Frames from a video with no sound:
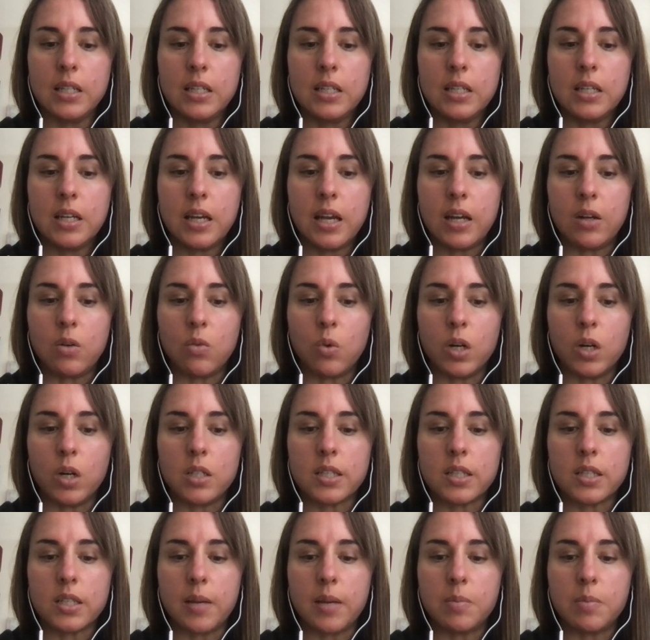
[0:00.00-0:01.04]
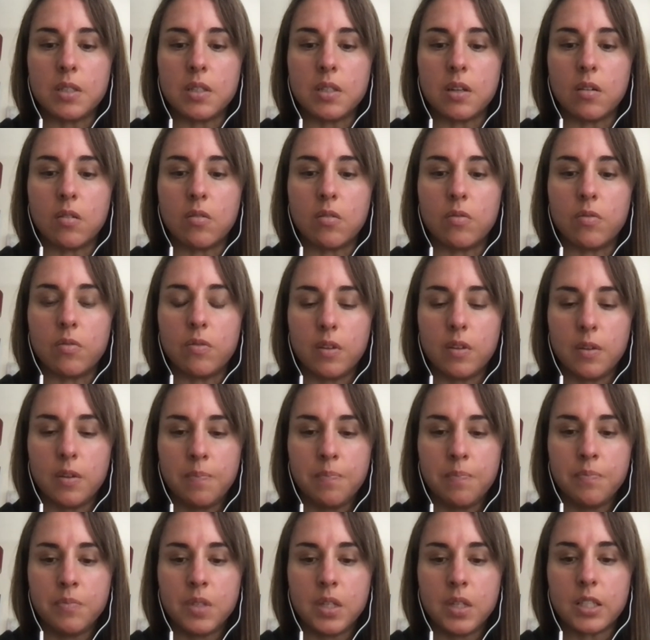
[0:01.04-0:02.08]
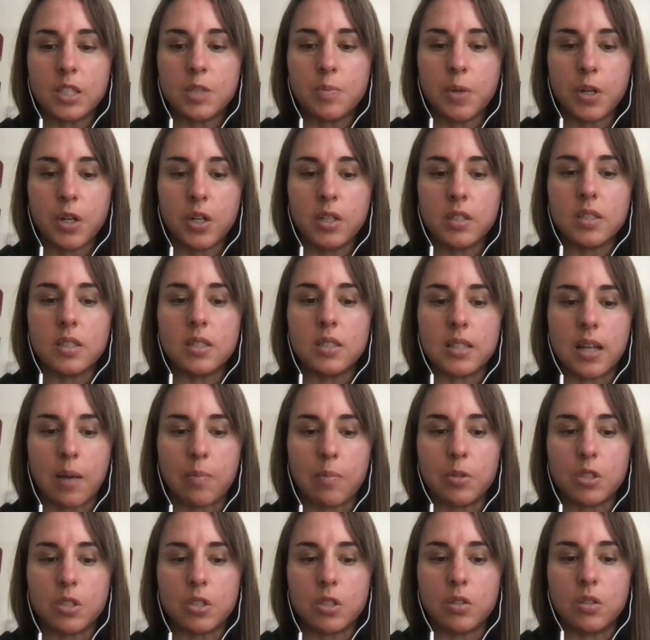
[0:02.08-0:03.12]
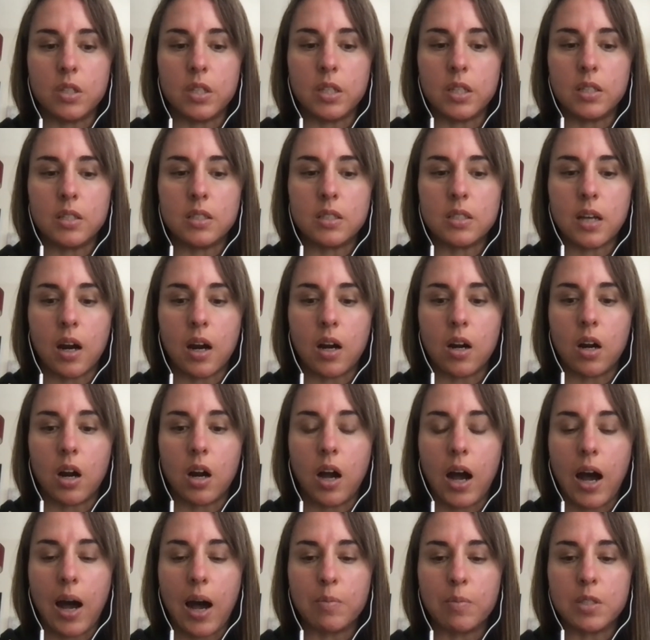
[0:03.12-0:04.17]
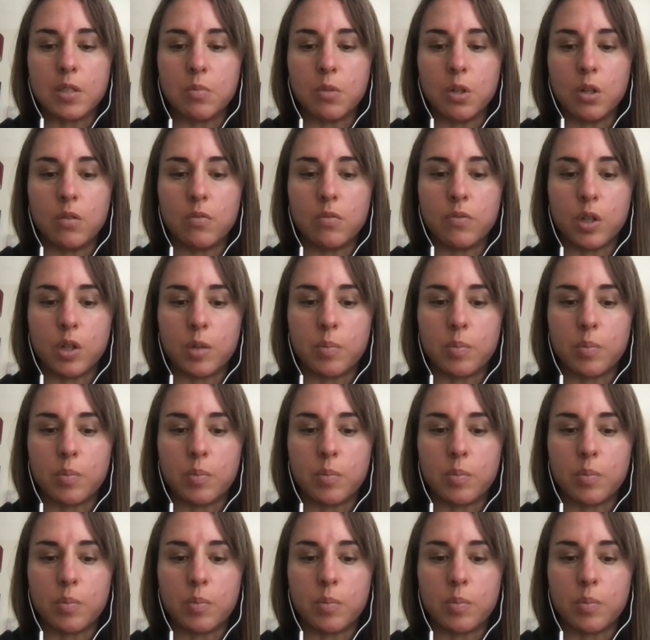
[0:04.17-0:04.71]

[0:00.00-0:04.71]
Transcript: and what types of experiences and opportunities are optimal